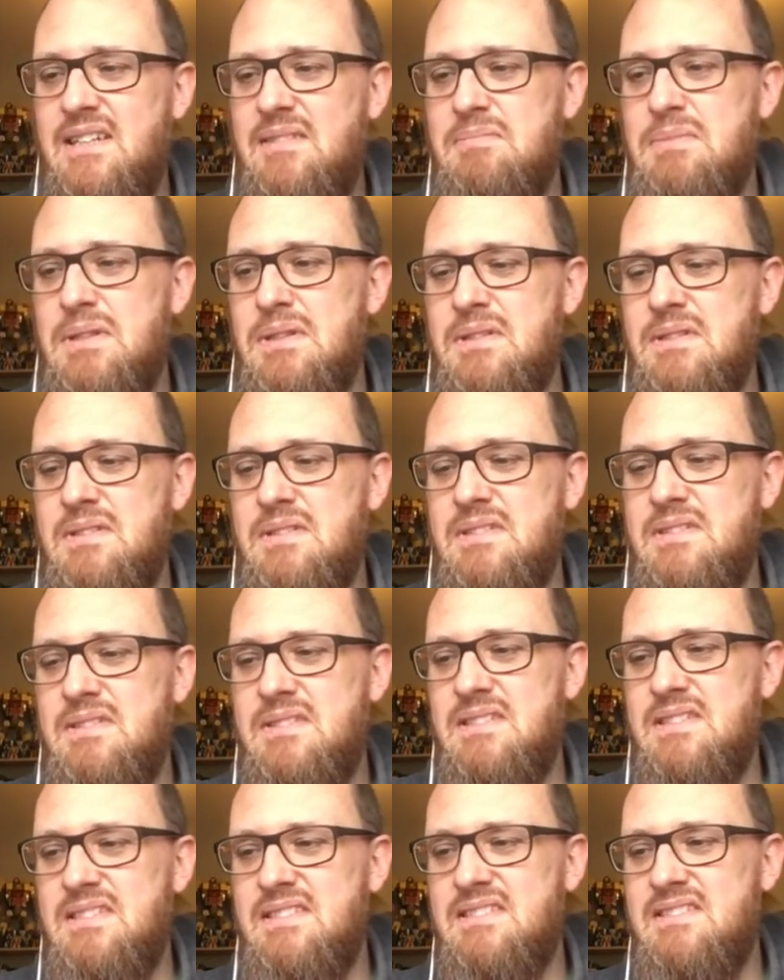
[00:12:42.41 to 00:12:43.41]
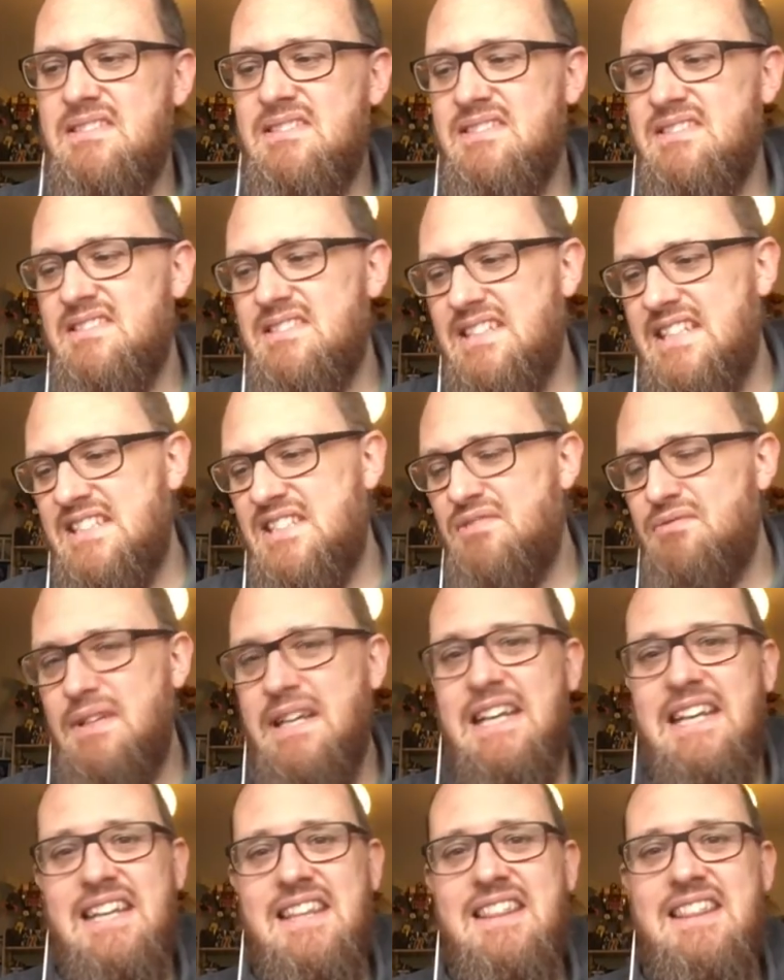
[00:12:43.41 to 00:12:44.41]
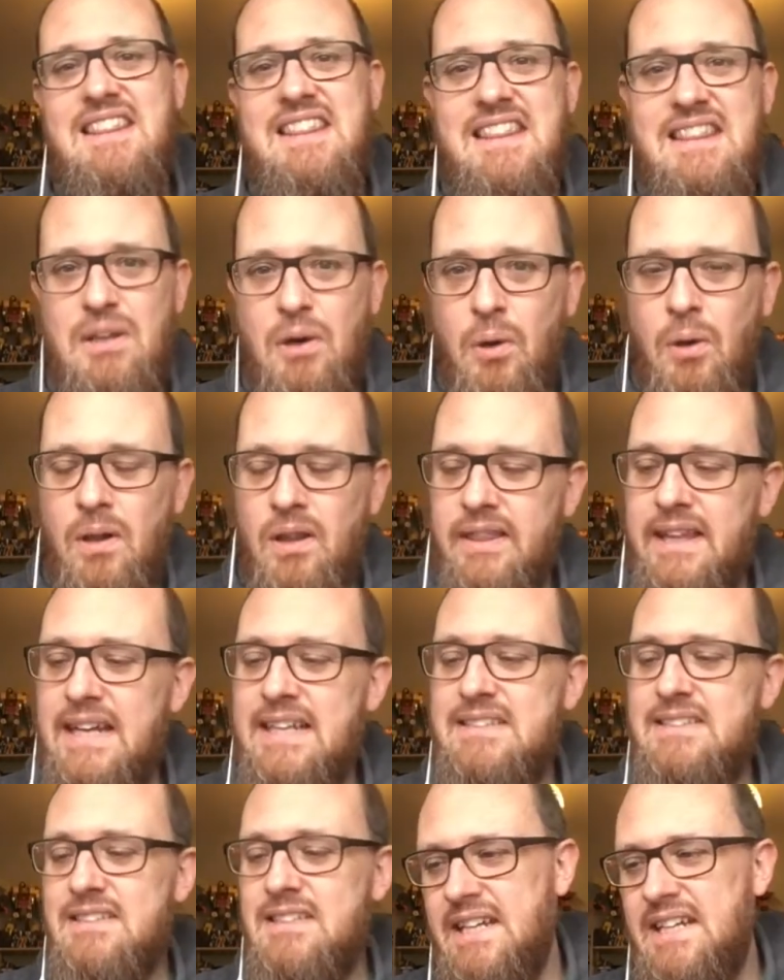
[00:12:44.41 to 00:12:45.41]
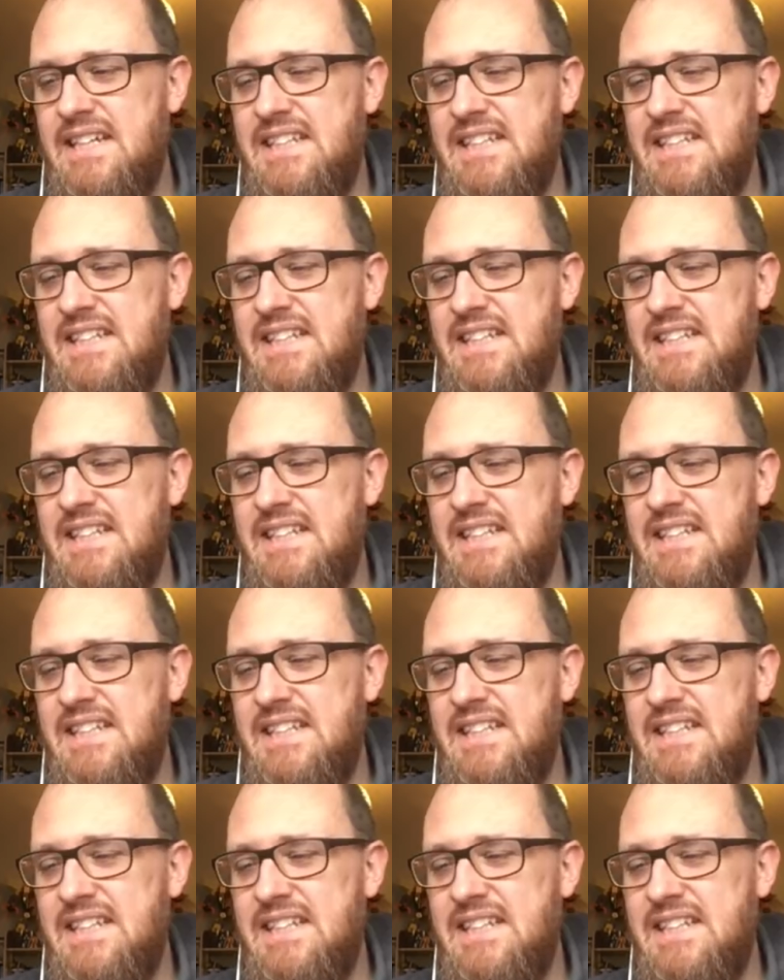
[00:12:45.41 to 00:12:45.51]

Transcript: but is it really all that?